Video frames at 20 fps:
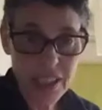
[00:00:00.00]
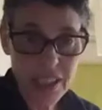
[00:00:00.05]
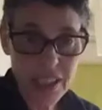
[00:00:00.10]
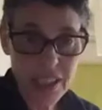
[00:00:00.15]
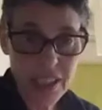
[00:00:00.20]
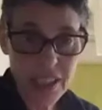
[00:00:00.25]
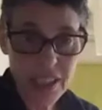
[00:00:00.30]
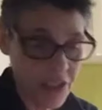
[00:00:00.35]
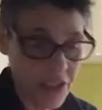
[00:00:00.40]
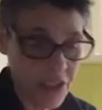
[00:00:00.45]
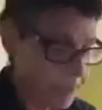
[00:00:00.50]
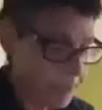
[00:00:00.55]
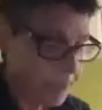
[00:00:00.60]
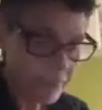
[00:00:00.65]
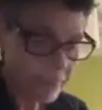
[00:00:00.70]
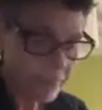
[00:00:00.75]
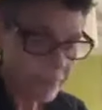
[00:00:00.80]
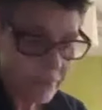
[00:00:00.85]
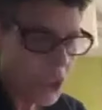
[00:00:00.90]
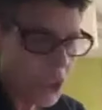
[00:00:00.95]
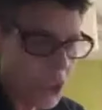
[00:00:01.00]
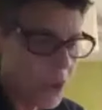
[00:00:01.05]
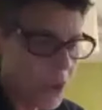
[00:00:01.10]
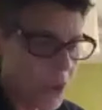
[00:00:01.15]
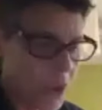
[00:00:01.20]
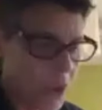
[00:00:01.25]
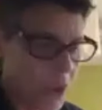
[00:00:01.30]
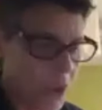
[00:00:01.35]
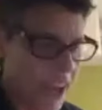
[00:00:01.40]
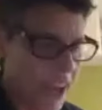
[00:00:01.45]
in the industry
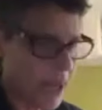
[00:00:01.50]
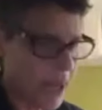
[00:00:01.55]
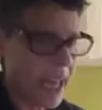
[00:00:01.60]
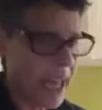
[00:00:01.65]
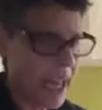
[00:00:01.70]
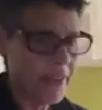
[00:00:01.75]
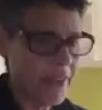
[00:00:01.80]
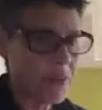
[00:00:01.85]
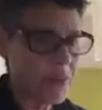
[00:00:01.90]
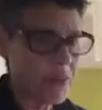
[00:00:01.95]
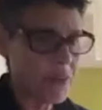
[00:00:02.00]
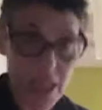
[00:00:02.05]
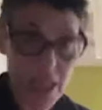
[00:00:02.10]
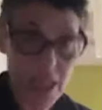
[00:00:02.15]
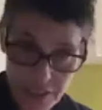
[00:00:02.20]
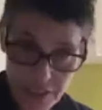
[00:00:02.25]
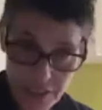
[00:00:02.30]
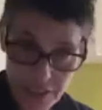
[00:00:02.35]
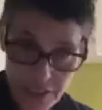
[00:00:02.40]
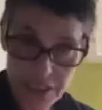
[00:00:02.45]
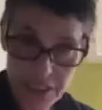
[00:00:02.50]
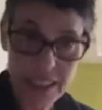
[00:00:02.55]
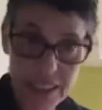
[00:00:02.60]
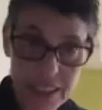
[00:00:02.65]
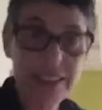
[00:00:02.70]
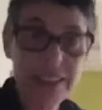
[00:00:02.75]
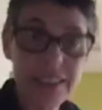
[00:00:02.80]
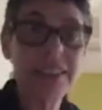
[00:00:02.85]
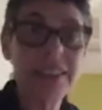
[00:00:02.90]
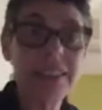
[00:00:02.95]
who have behaved
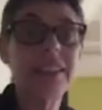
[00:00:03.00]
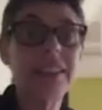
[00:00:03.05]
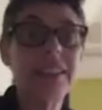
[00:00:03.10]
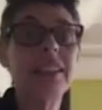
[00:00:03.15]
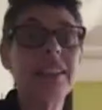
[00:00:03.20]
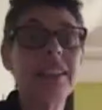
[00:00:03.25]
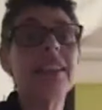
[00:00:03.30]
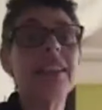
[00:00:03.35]
wonderfully,